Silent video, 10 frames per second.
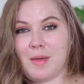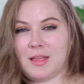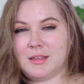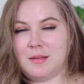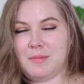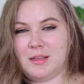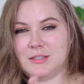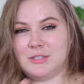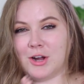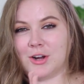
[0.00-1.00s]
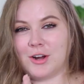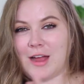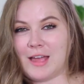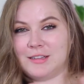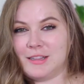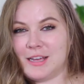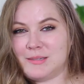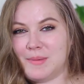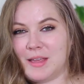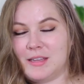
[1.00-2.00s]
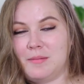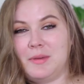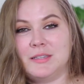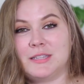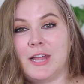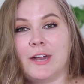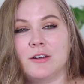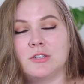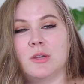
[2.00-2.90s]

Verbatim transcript: melanin means darker and less melanin means lighter.